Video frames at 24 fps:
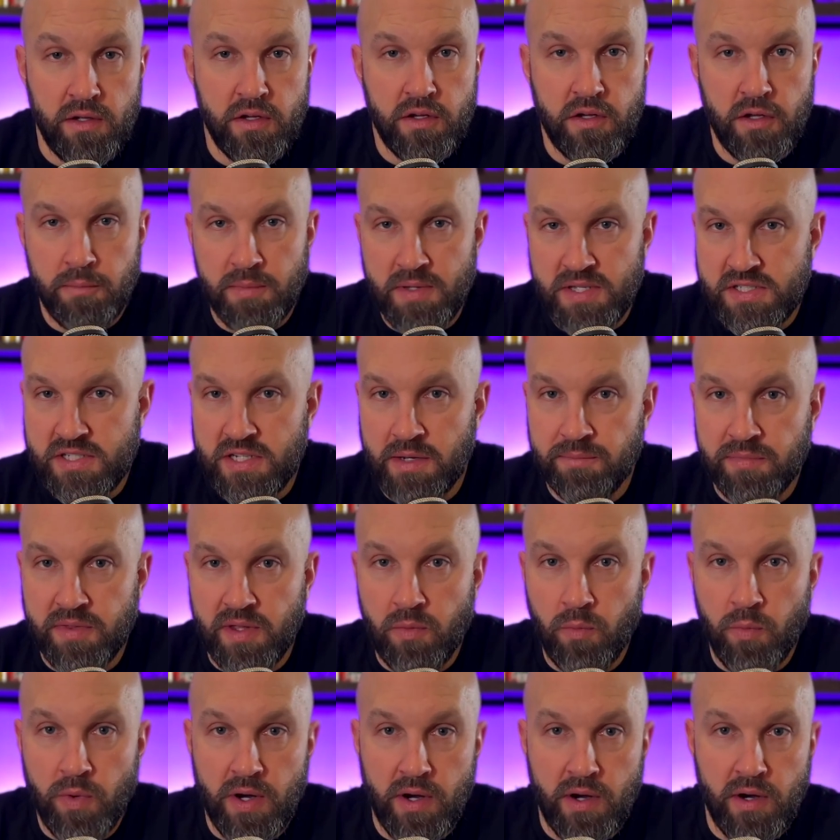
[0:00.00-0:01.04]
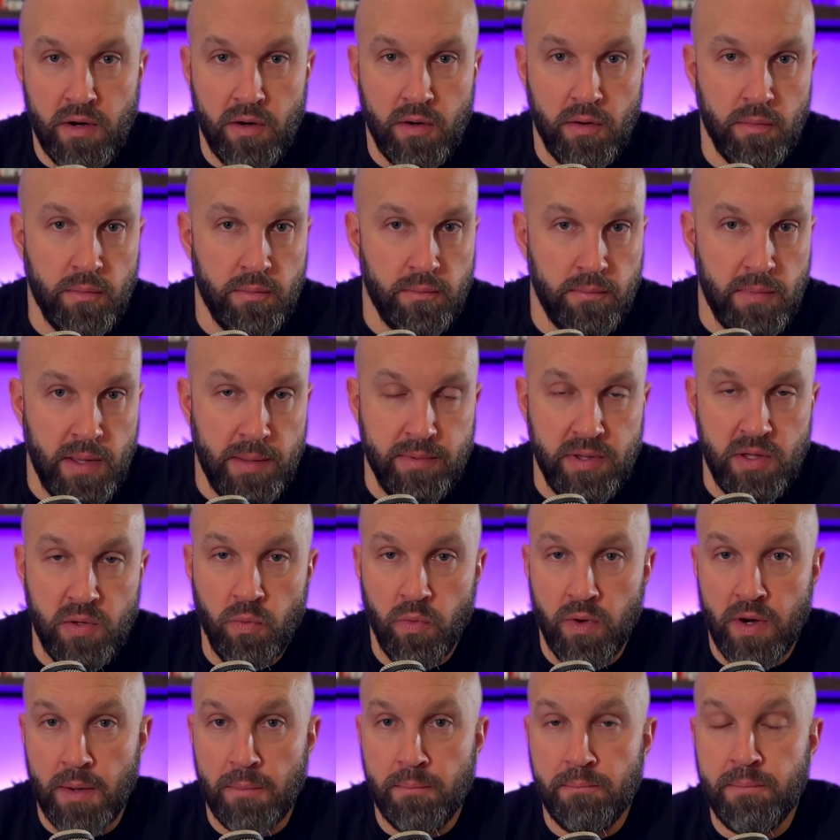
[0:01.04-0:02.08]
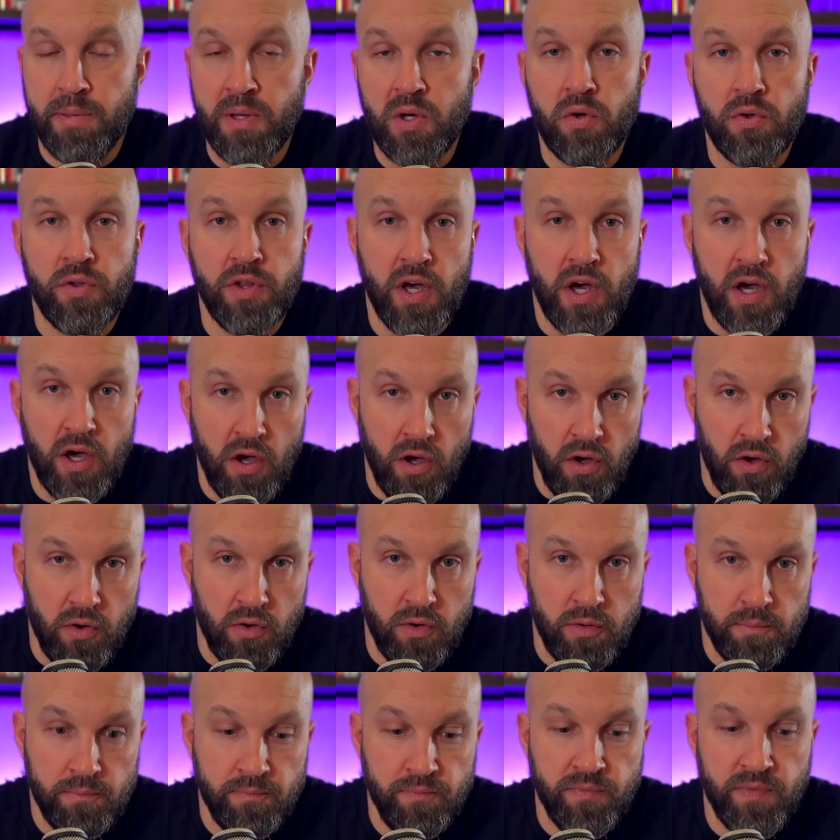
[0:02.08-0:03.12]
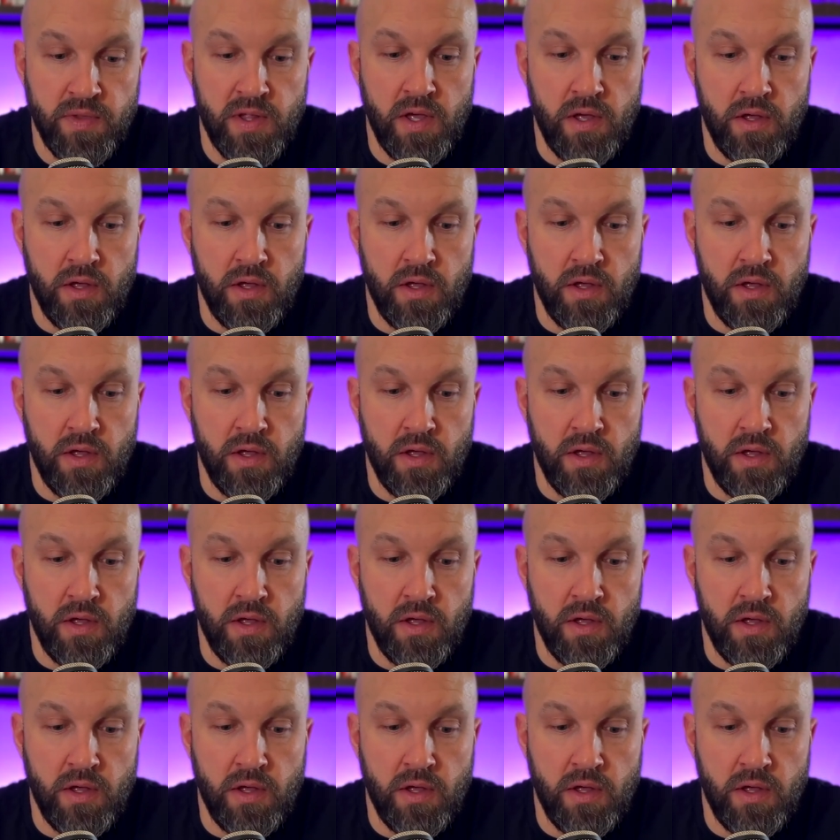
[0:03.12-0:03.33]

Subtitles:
it could be something where maybe you want to build a home,